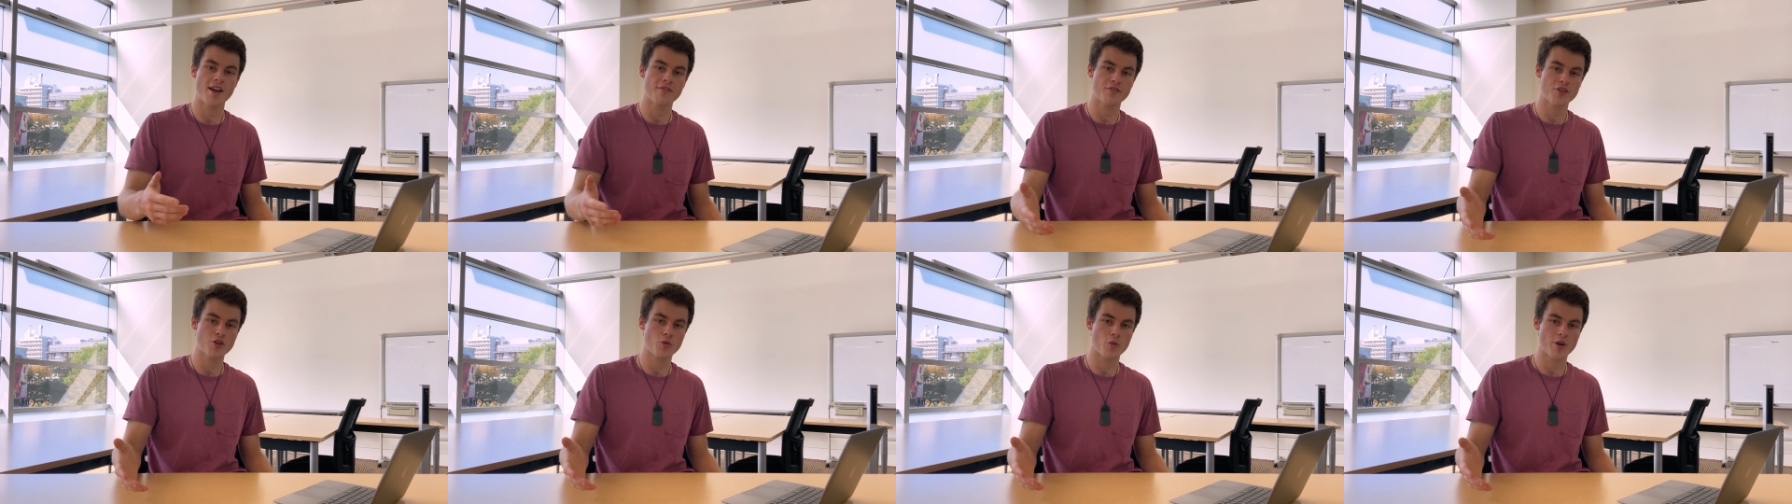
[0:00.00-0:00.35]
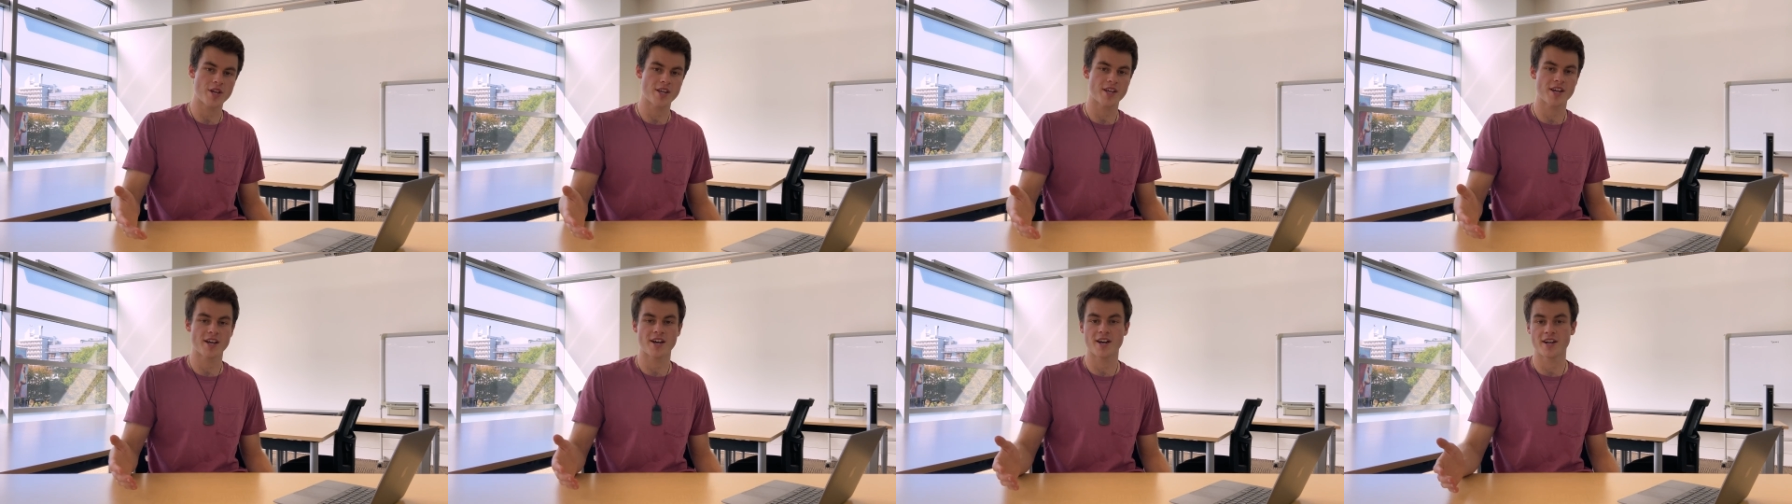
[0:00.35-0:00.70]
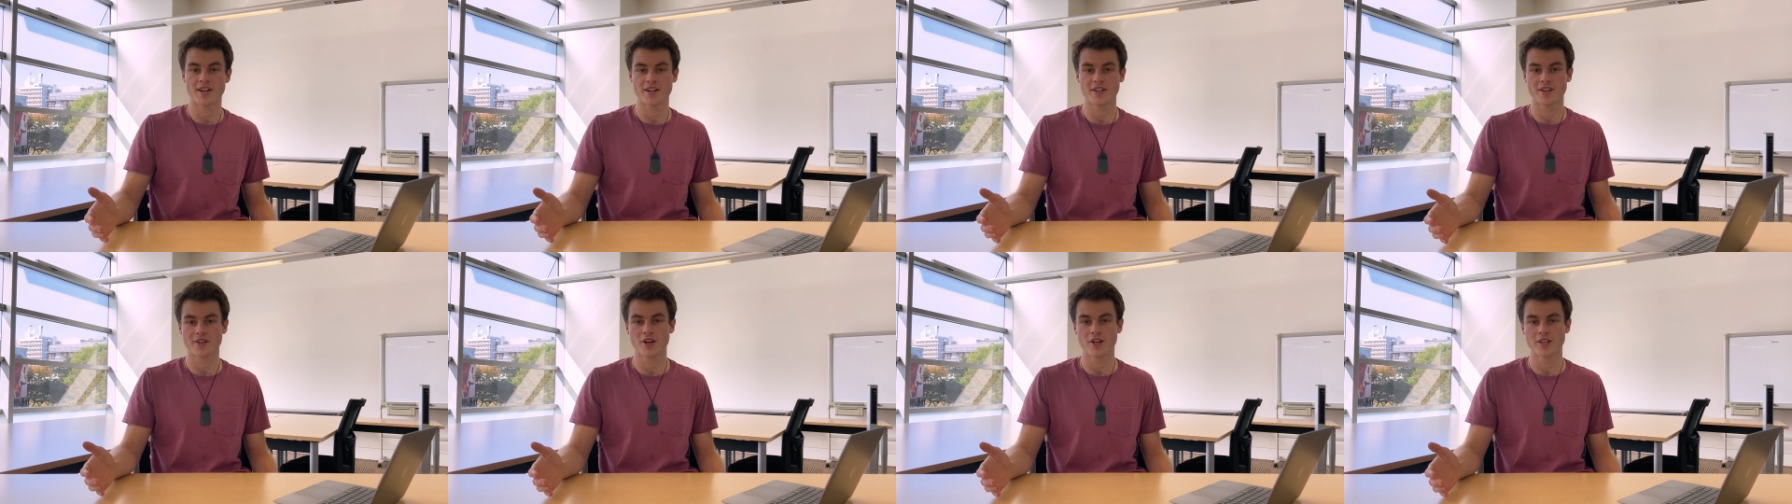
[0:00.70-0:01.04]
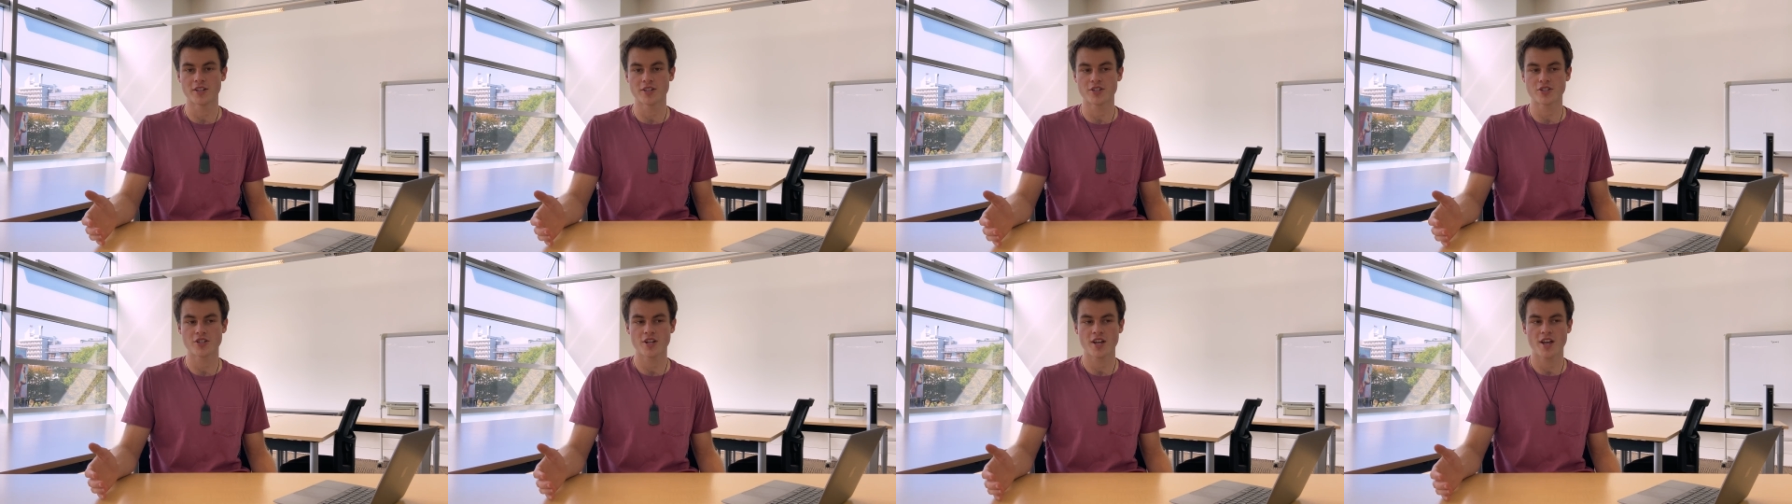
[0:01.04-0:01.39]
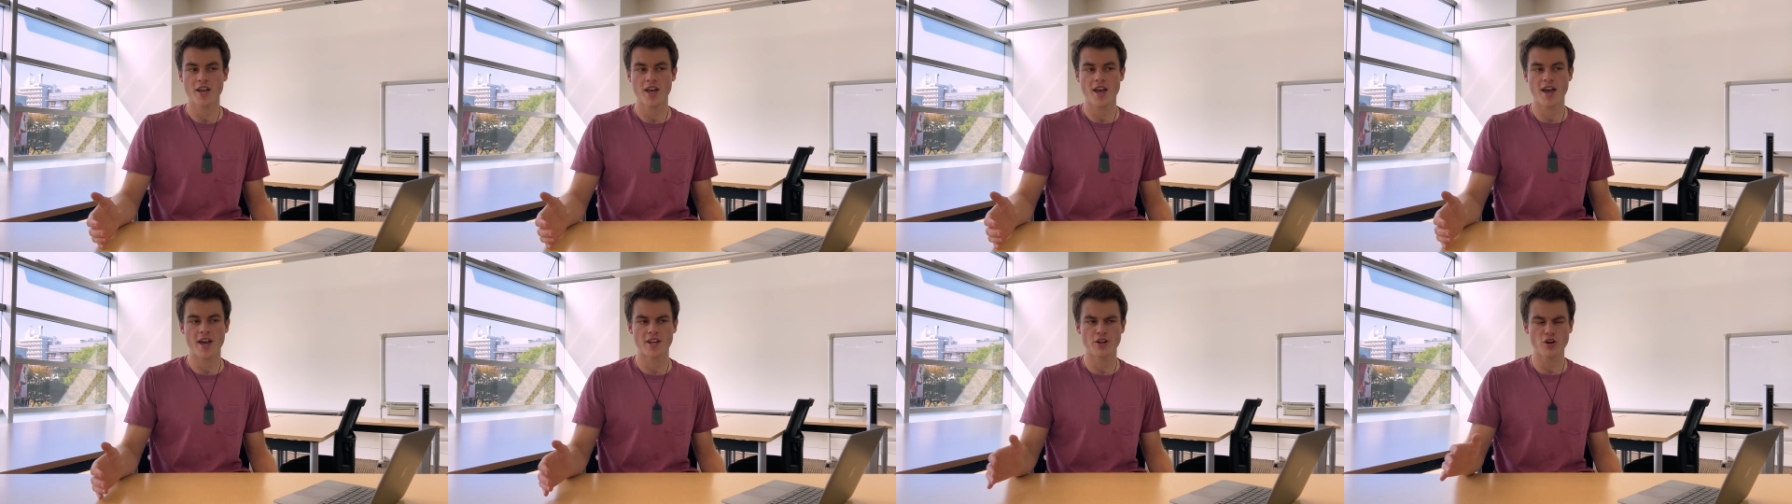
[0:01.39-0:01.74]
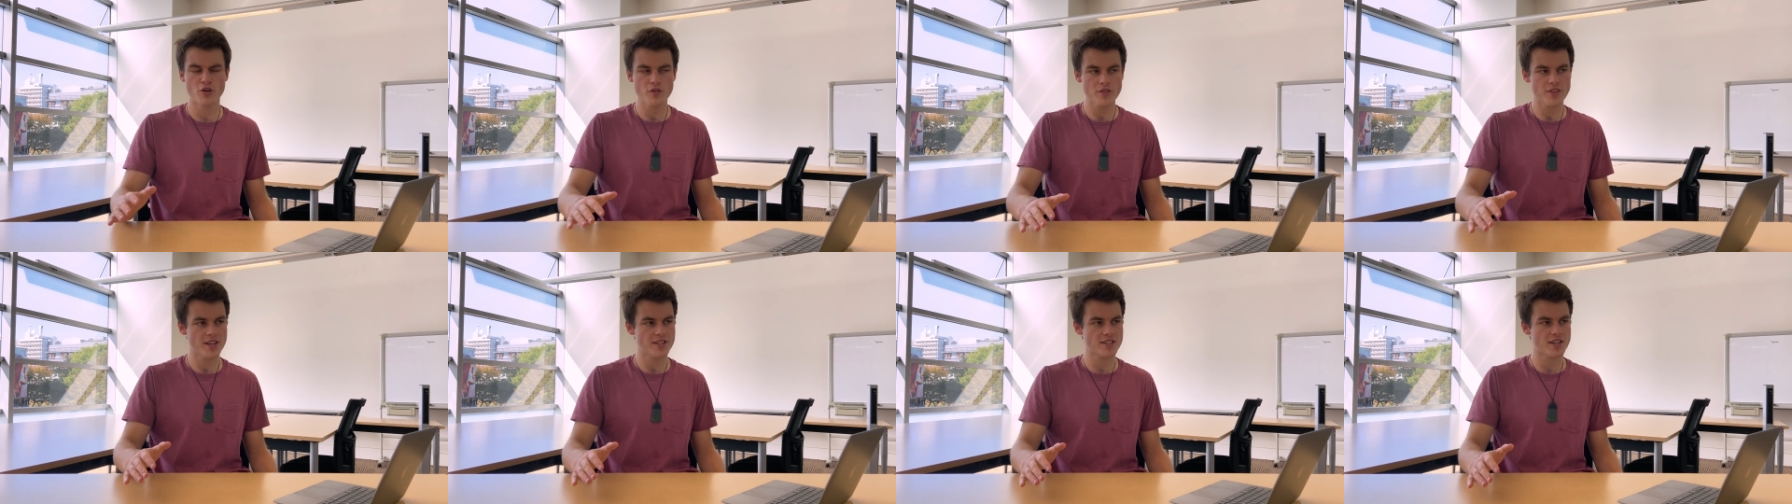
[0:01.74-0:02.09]
every week at Arana College. And
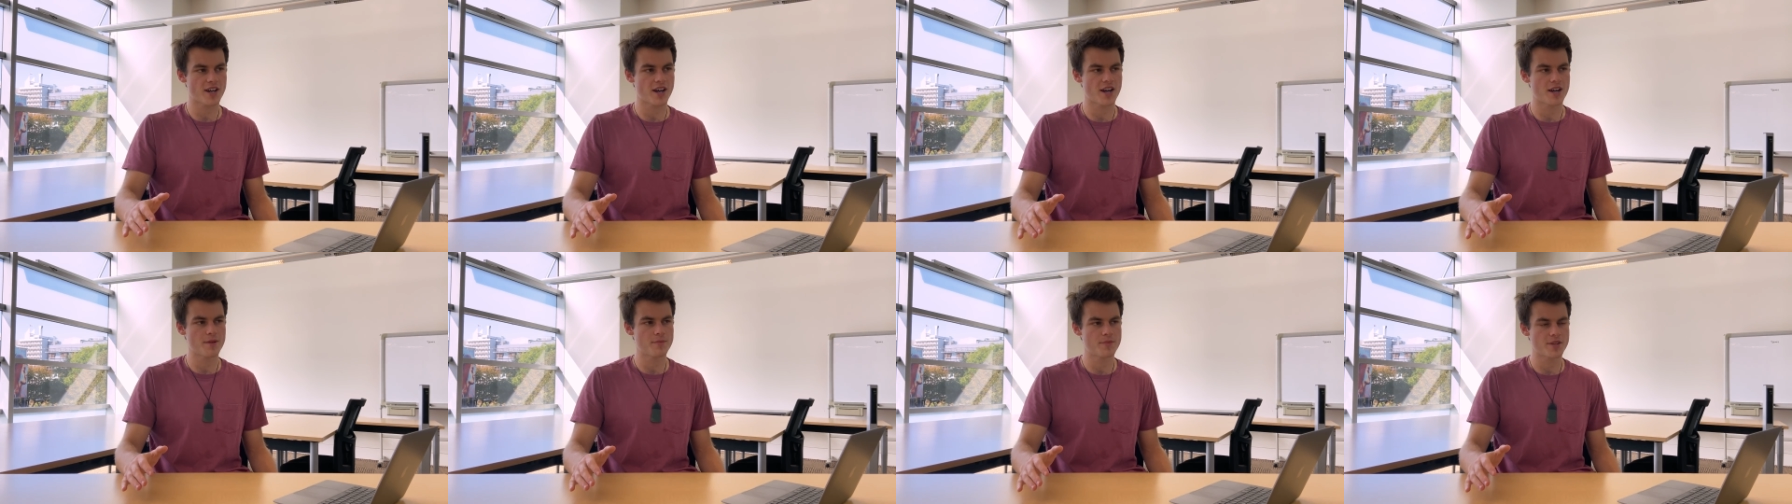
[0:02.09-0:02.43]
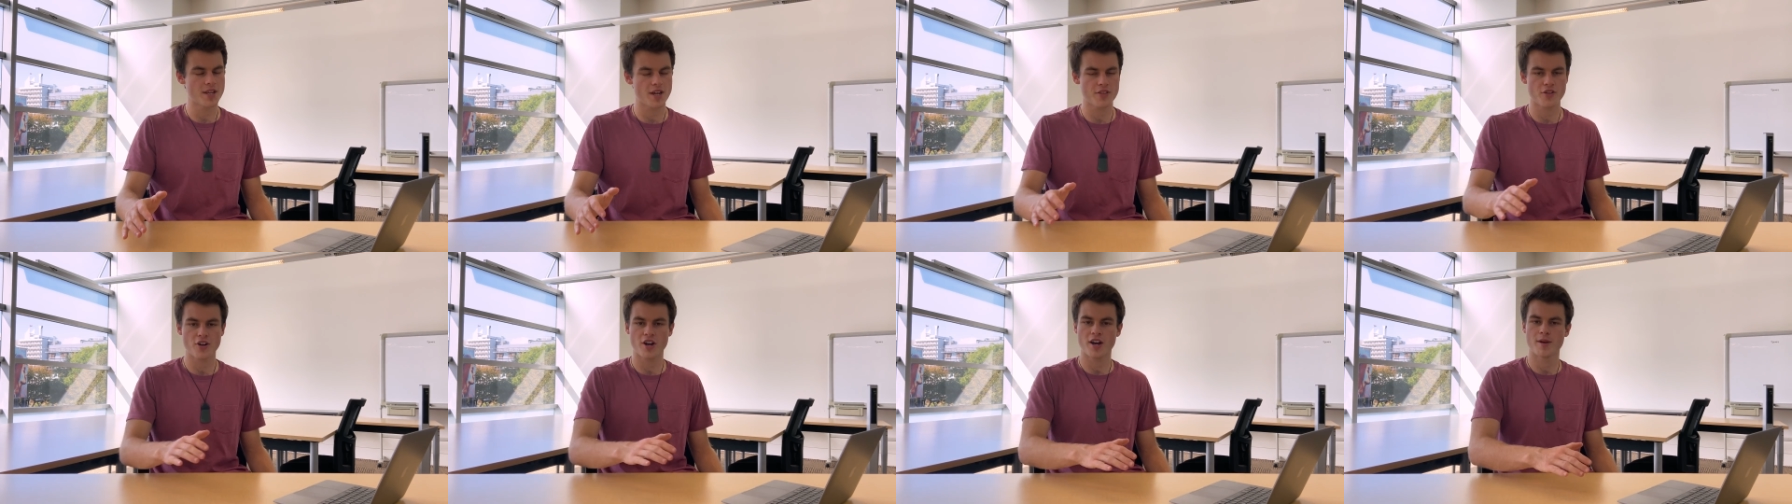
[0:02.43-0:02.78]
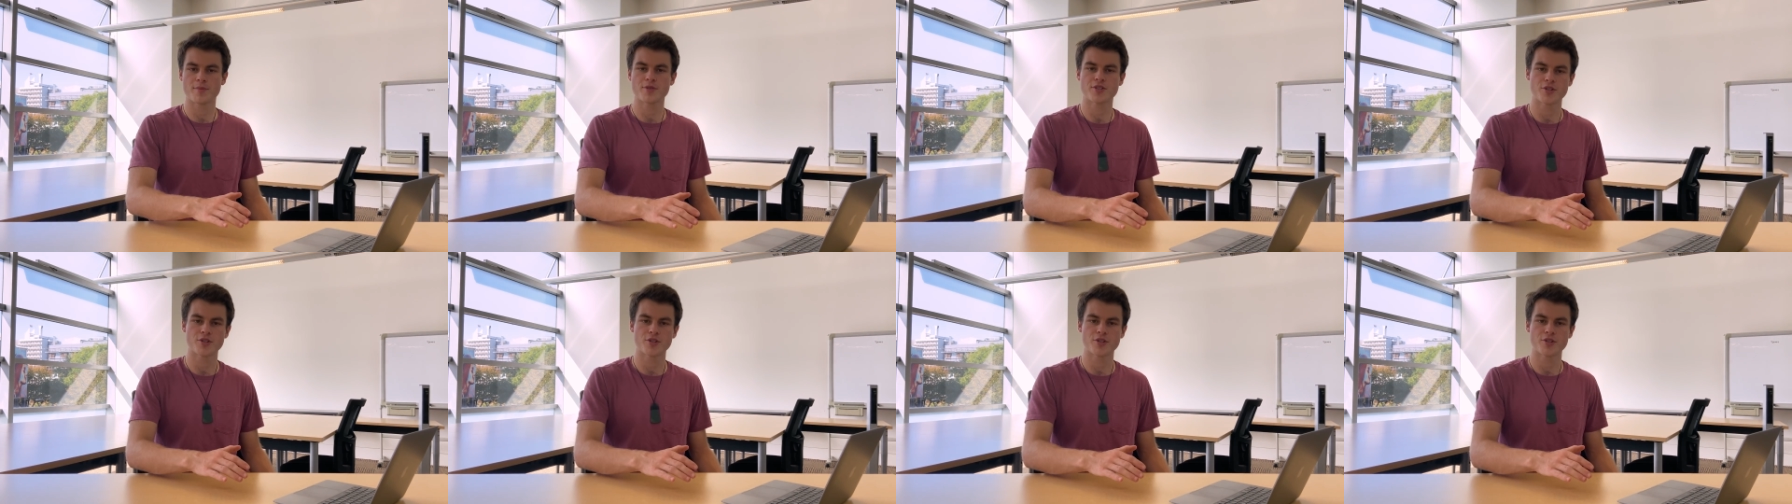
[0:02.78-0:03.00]
over that time, the other Hubs